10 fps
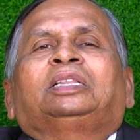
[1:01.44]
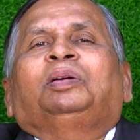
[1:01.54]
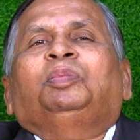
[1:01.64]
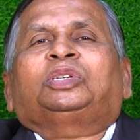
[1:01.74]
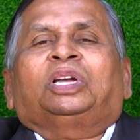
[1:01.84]

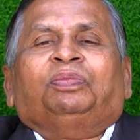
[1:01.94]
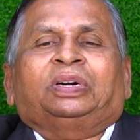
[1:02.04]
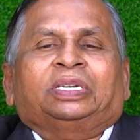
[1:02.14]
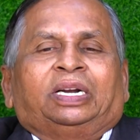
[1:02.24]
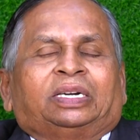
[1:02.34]
the mutual
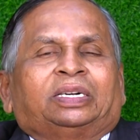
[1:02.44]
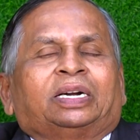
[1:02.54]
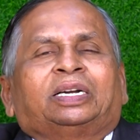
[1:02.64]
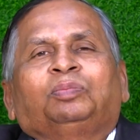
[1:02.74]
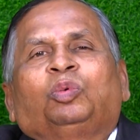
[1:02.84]
funds are
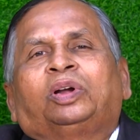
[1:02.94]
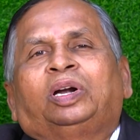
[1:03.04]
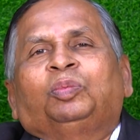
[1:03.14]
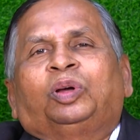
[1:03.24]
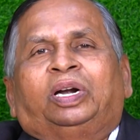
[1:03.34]
attracting more
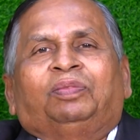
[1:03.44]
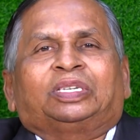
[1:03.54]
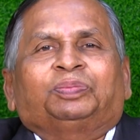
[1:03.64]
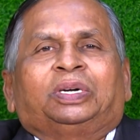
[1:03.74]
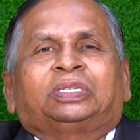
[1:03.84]
and more
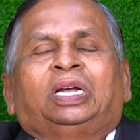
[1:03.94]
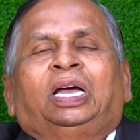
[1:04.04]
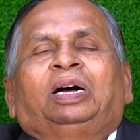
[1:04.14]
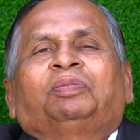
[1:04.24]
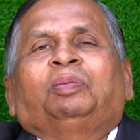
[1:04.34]
investments
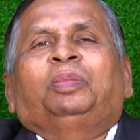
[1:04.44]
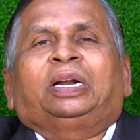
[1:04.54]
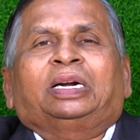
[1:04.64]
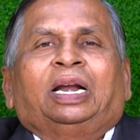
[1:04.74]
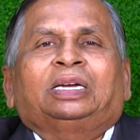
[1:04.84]
from
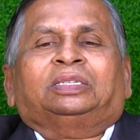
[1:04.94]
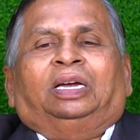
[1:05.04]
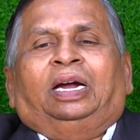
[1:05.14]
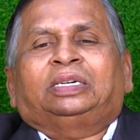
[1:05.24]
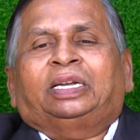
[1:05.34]
middle class
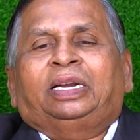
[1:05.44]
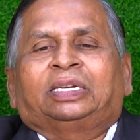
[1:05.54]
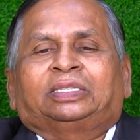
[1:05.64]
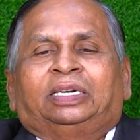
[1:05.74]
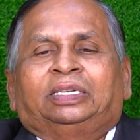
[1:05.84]
and
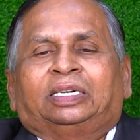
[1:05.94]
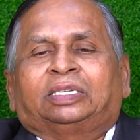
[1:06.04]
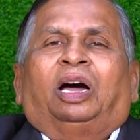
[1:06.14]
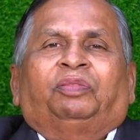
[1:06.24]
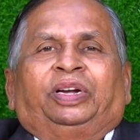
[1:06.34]
senior
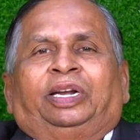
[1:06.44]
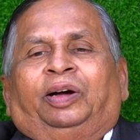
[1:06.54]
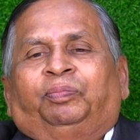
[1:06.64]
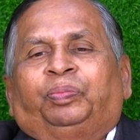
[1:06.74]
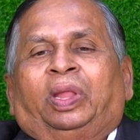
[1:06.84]
citizens of India.
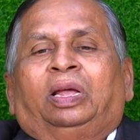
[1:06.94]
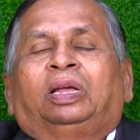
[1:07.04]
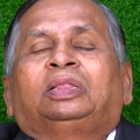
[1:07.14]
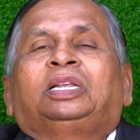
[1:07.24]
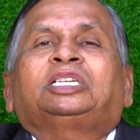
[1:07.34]

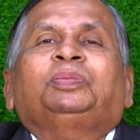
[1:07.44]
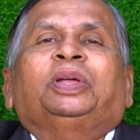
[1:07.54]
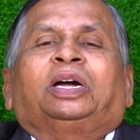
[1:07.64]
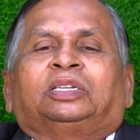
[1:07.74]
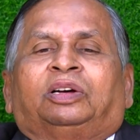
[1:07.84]
This is
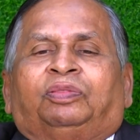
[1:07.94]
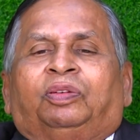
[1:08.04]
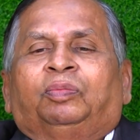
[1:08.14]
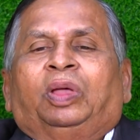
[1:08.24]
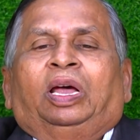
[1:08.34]
because of
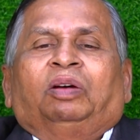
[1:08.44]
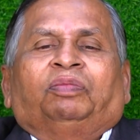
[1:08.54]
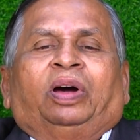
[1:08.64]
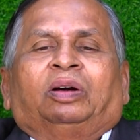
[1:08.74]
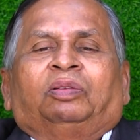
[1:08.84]

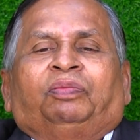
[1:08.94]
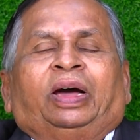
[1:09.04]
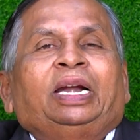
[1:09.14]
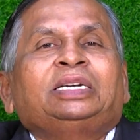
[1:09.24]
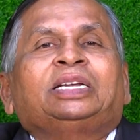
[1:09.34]

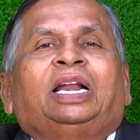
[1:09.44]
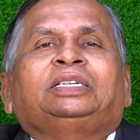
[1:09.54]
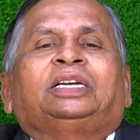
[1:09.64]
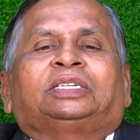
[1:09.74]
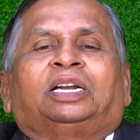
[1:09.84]

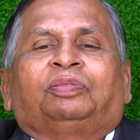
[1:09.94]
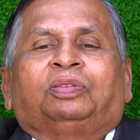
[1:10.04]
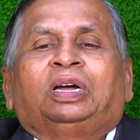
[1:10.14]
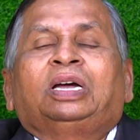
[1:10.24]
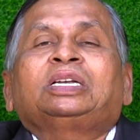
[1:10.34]
financialization of
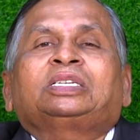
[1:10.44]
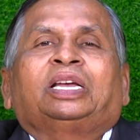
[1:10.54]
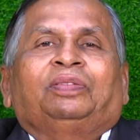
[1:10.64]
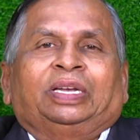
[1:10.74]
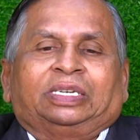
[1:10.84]

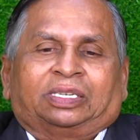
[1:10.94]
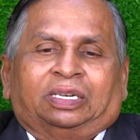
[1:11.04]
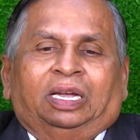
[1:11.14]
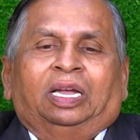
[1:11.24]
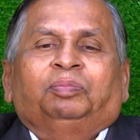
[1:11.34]
savings.
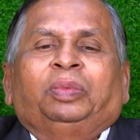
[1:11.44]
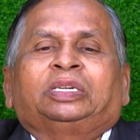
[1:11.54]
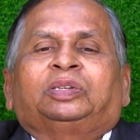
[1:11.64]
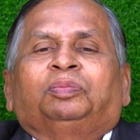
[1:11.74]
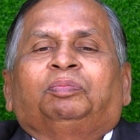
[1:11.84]

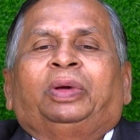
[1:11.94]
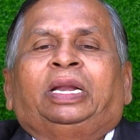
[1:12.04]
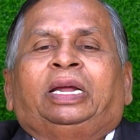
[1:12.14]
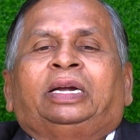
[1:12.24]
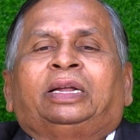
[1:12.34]
Means
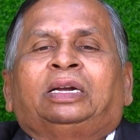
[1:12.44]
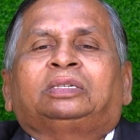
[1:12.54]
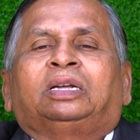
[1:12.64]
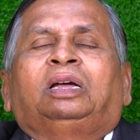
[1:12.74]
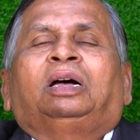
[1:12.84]
many
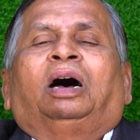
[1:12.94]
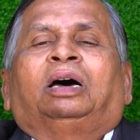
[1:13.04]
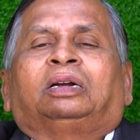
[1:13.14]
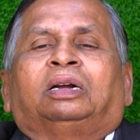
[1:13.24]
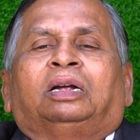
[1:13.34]
Indians
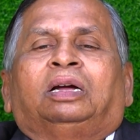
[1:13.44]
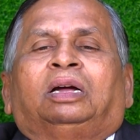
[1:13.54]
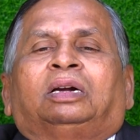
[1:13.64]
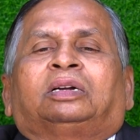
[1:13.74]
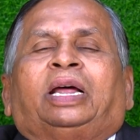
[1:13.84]
are
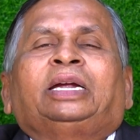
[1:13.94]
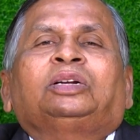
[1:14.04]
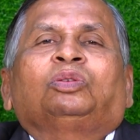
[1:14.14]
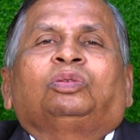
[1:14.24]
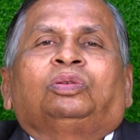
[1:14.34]

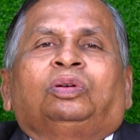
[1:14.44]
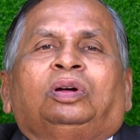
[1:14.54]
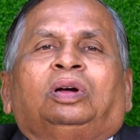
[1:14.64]
trying to